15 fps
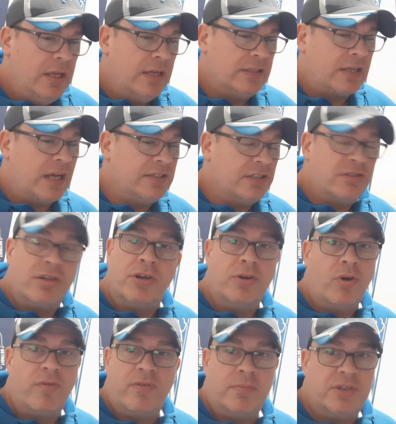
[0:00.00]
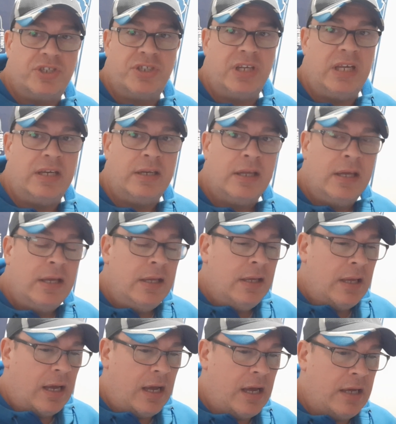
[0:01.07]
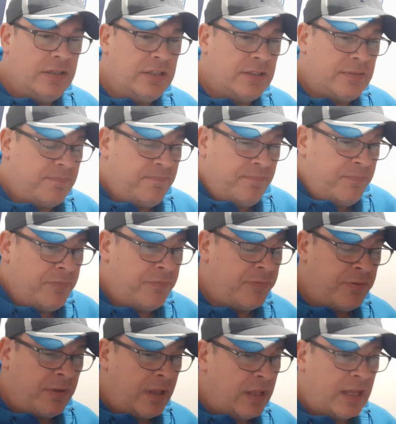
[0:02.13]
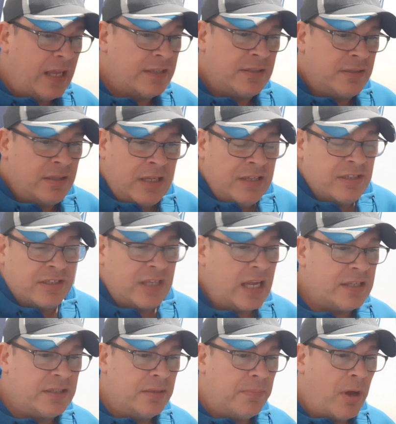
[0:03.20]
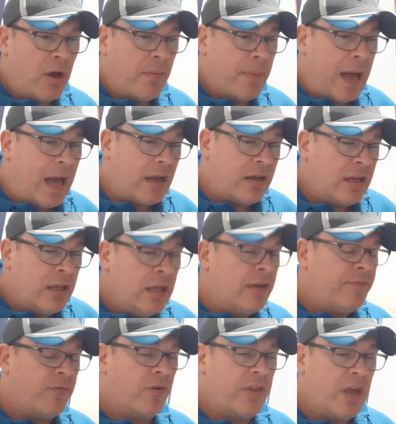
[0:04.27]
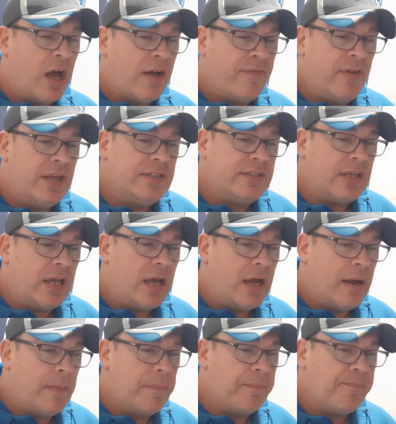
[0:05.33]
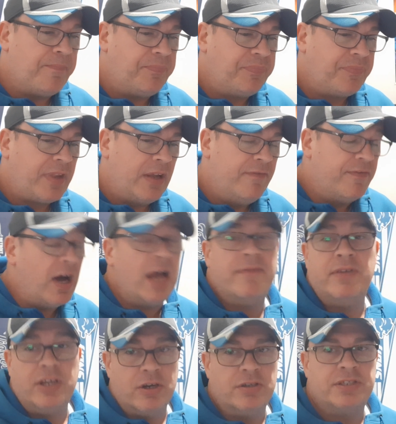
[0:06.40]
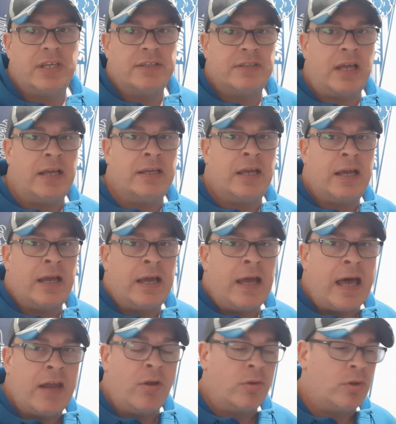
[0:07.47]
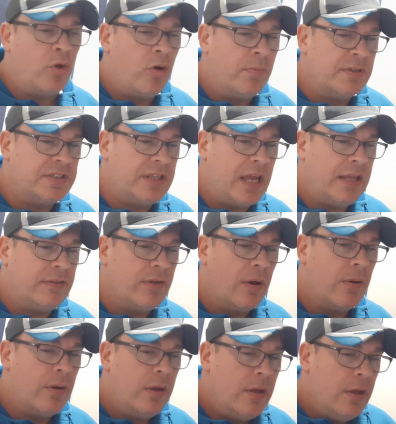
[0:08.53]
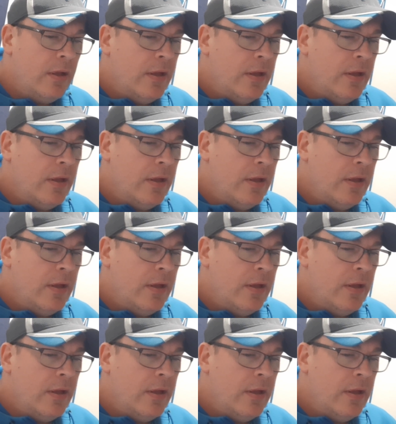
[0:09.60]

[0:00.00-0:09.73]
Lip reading: This guy's a turnover machine. He just gets the ball back for the offense. 5 years at Oklahoma State, though.